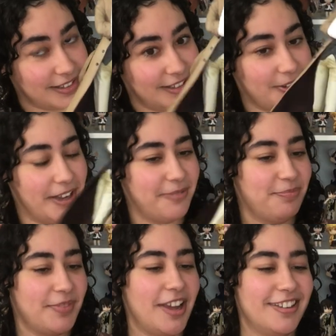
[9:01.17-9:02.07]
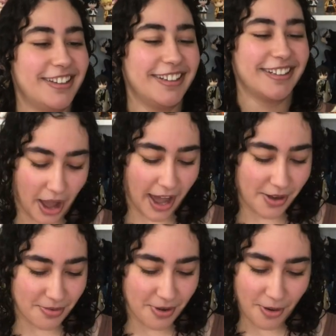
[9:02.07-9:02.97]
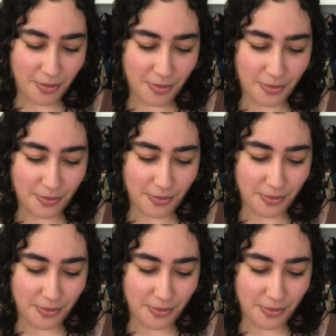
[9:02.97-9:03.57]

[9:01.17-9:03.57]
okay. I don't know